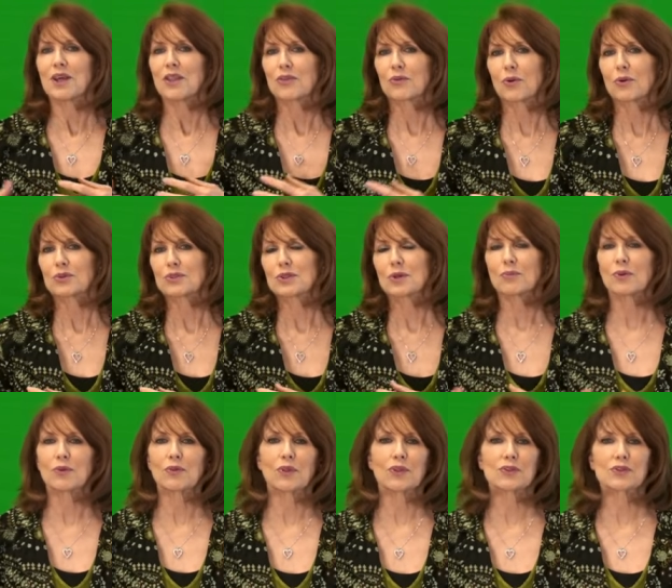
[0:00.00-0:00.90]
throw some
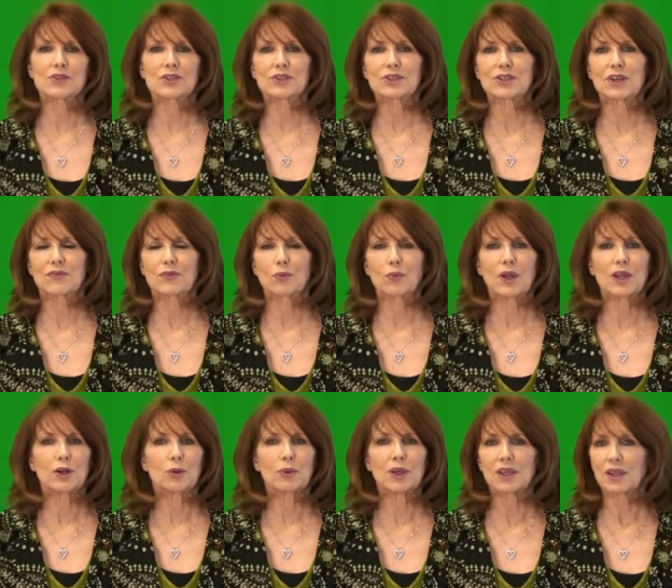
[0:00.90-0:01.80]
of the stuff
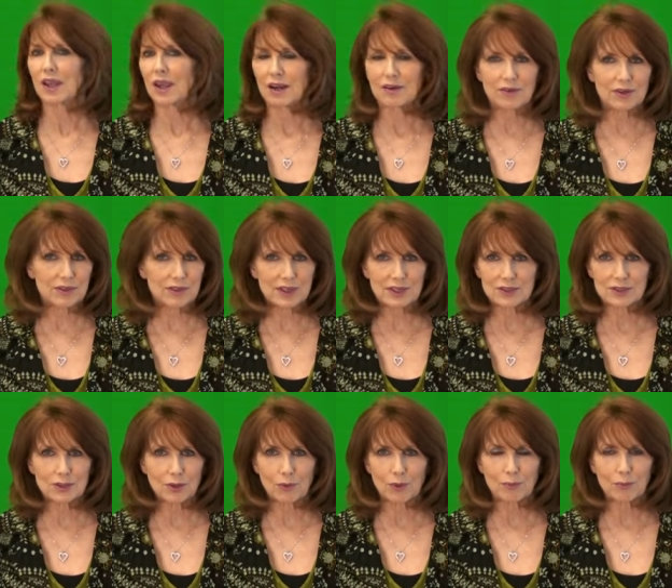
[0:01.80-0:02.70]
away. Don't make everything
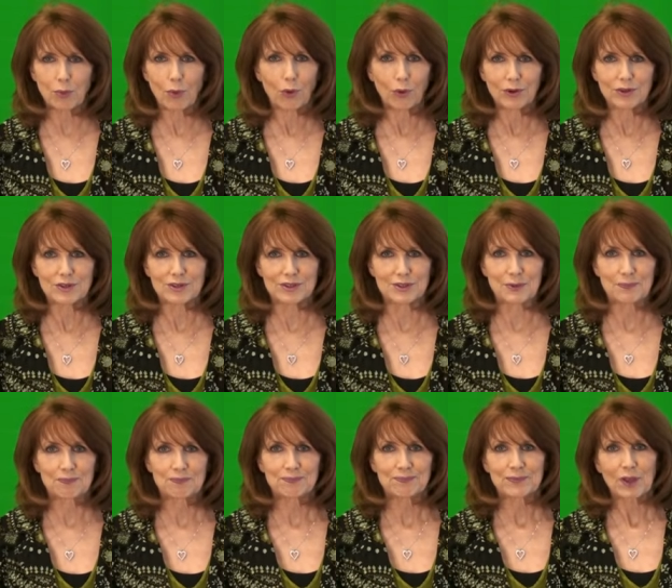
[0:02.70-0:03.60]
so important.
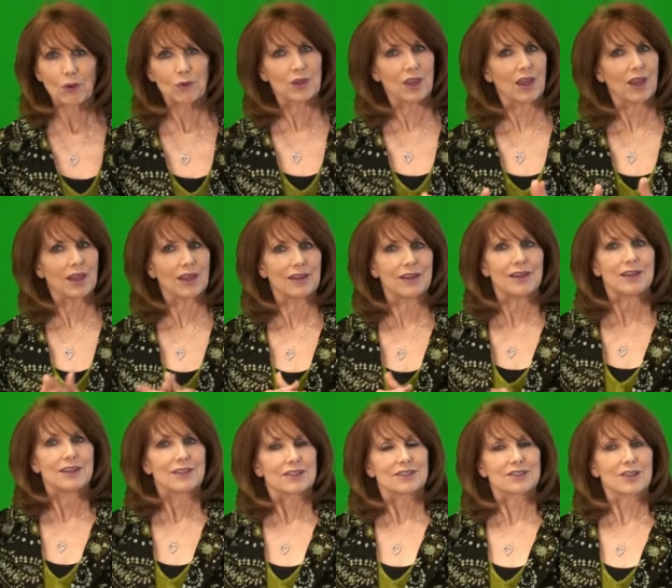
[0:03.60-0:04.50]
Okay,
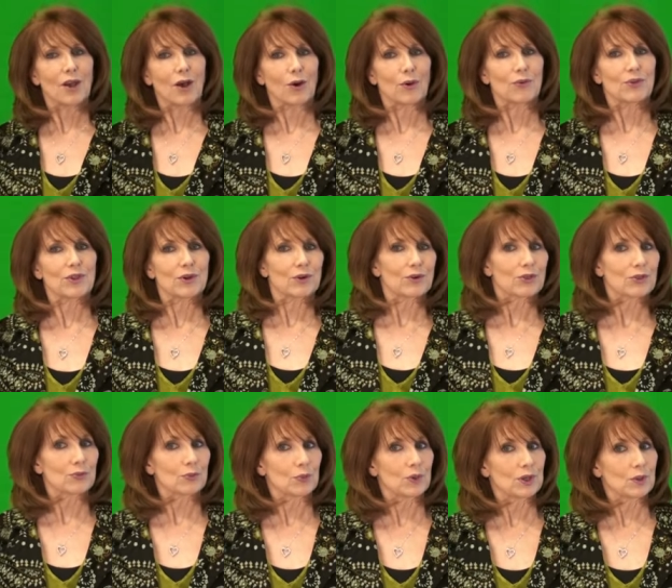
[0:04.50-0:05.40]
so there are
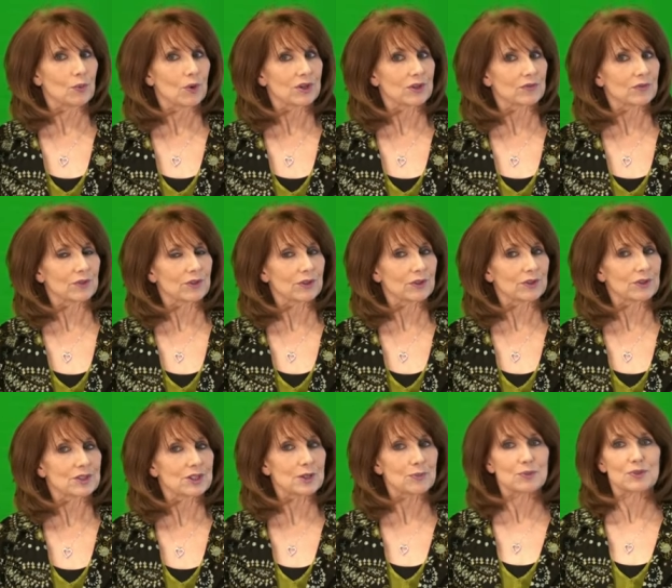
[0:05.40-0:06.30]
3 wonderful little
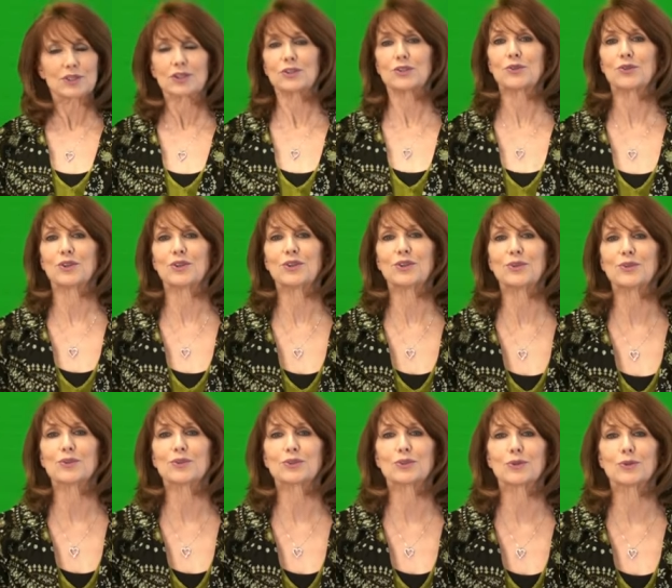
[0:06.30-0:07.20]
tips that you can
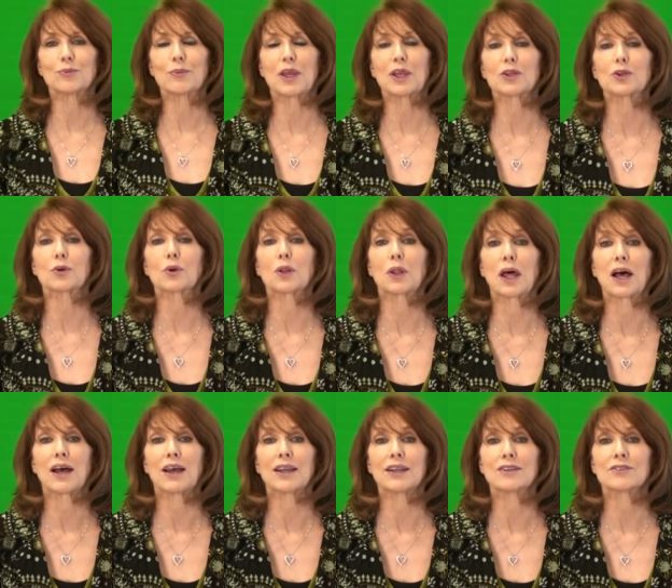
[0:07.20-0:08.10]
use to make your
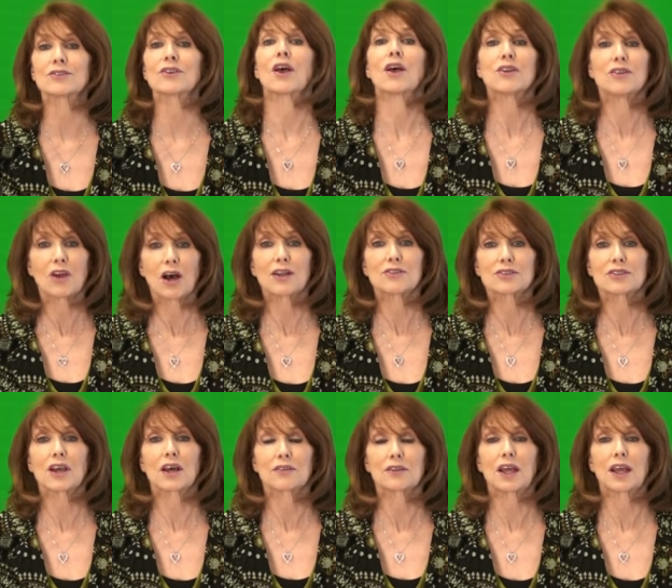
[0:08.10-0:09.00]
lines not
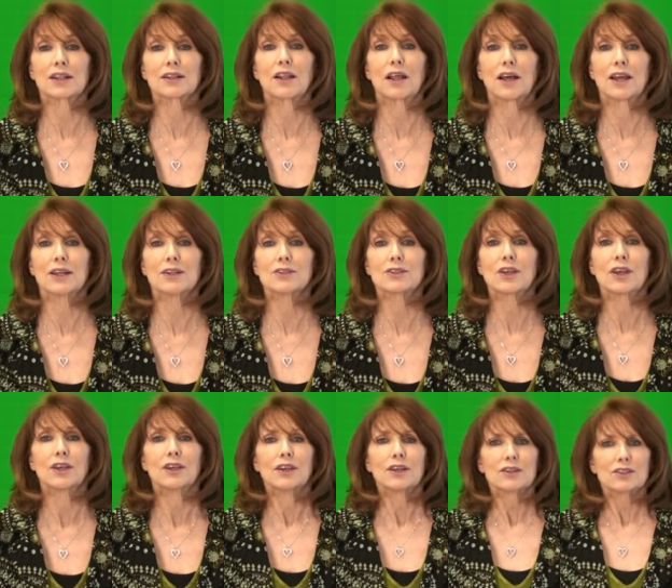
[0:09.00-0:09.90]
sound like
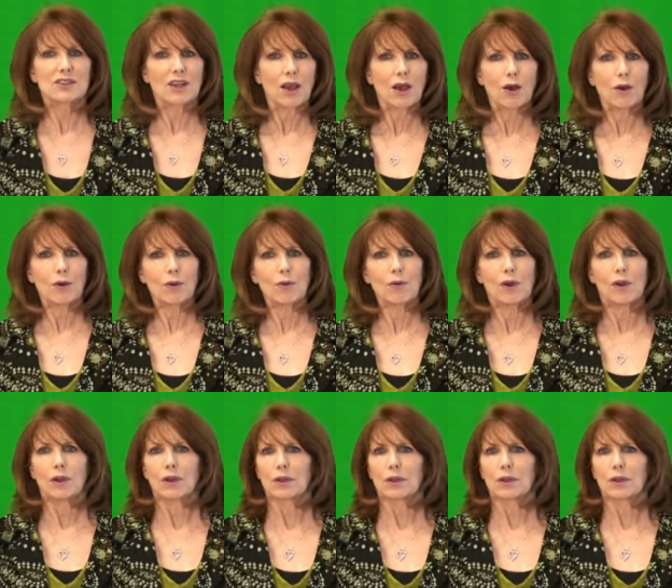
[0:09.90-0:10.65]
lines. So